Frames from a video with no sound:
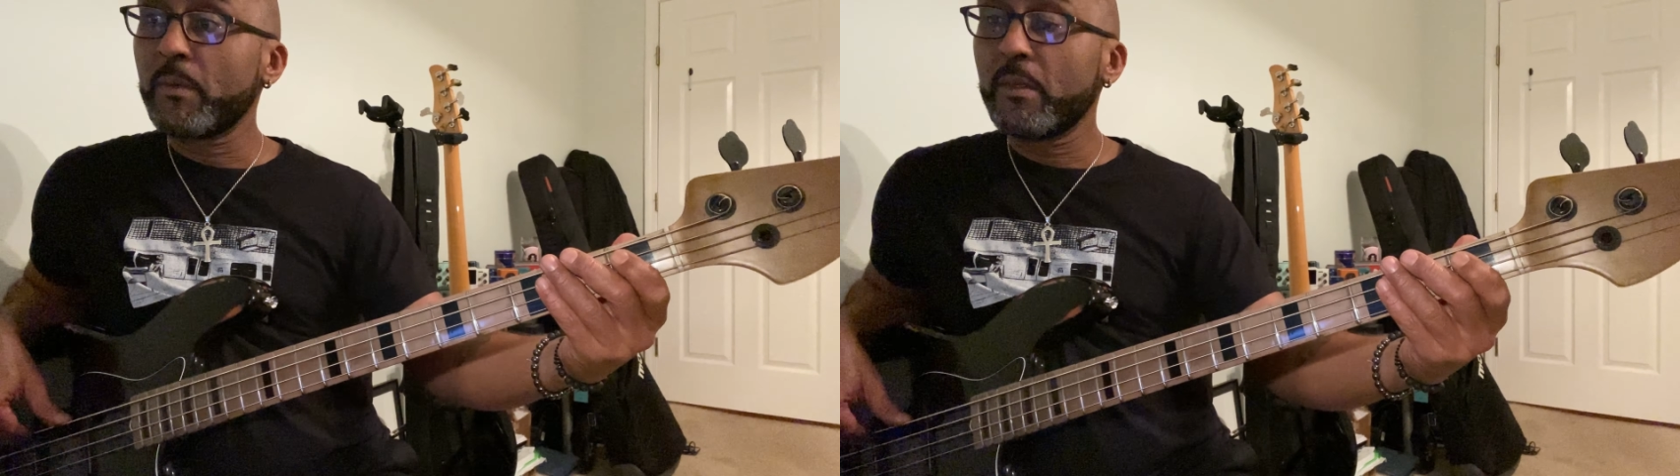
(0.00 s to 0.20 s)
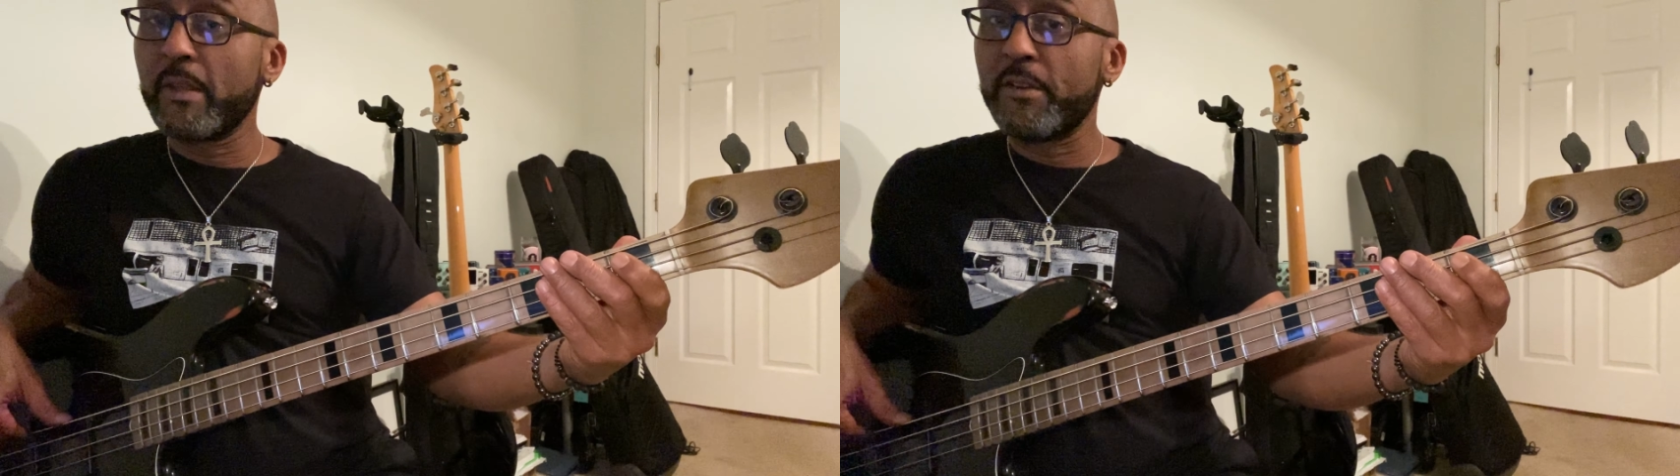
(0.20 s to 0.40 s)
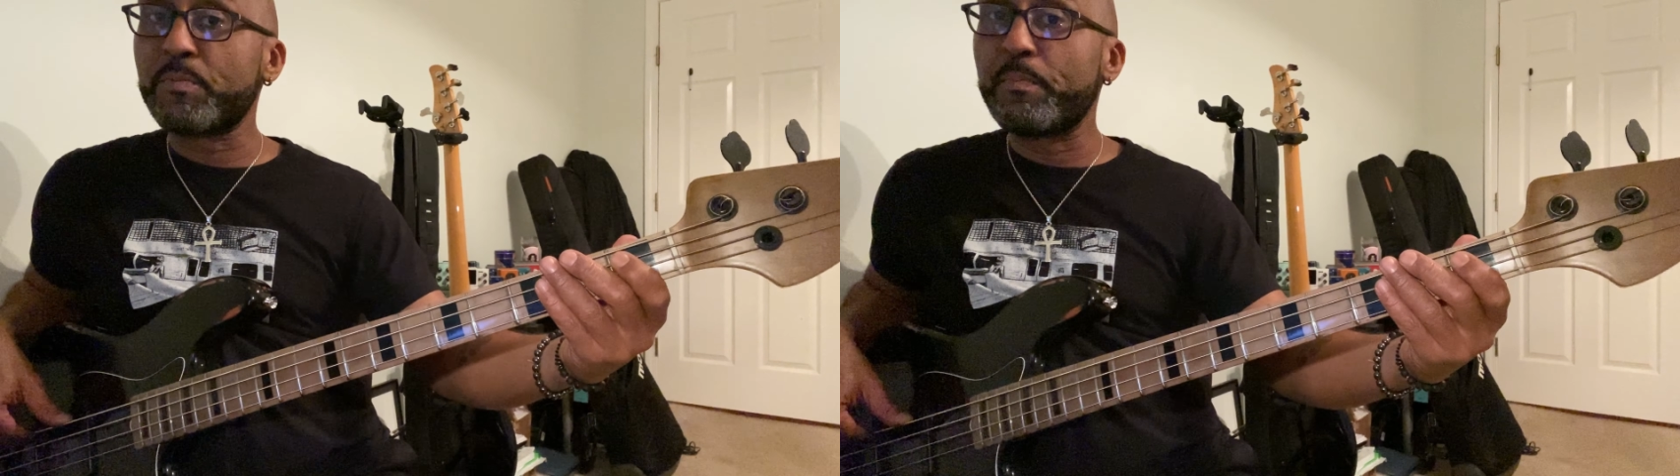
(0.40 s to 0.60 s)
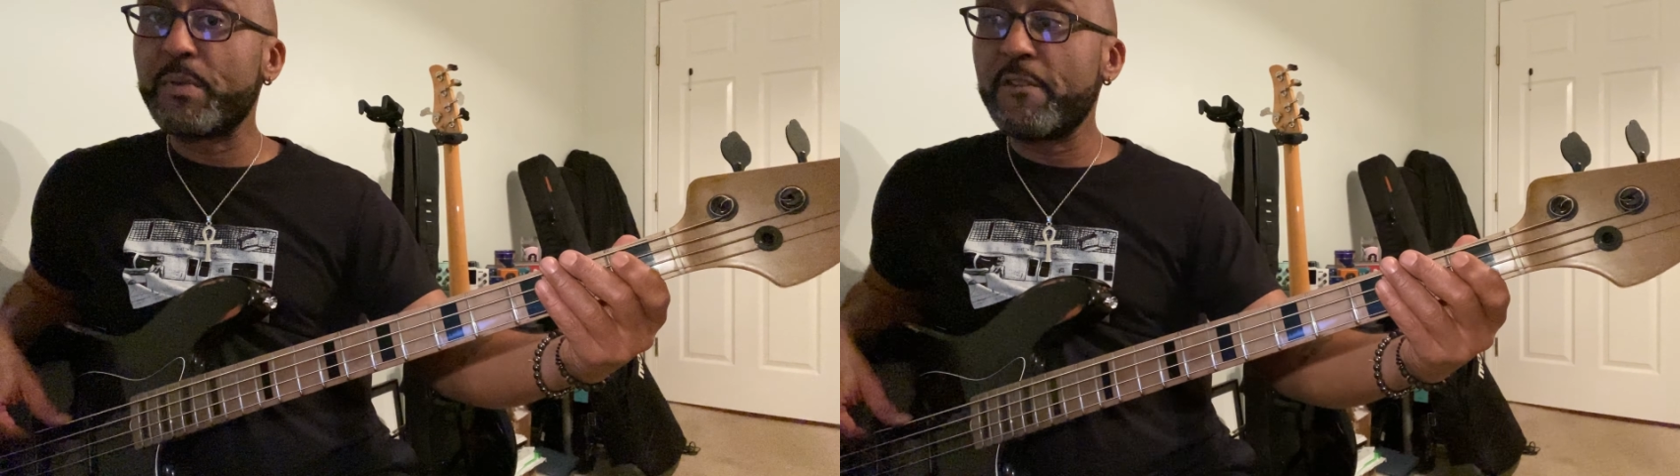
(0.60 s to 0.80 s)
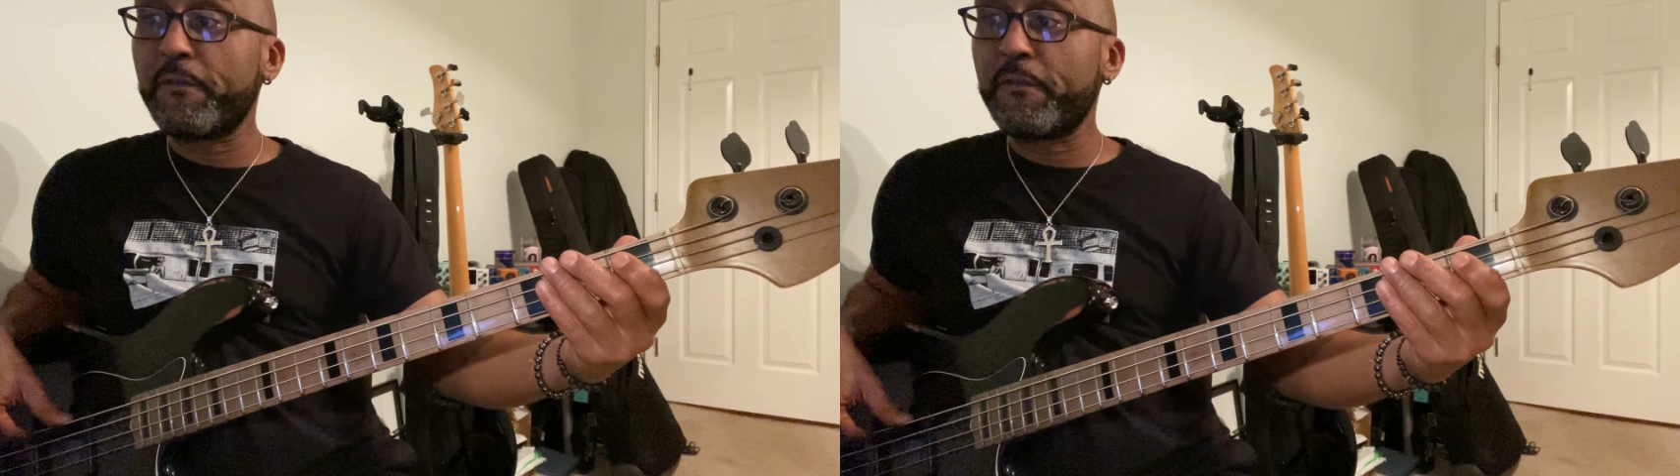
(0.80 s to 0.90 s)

There's B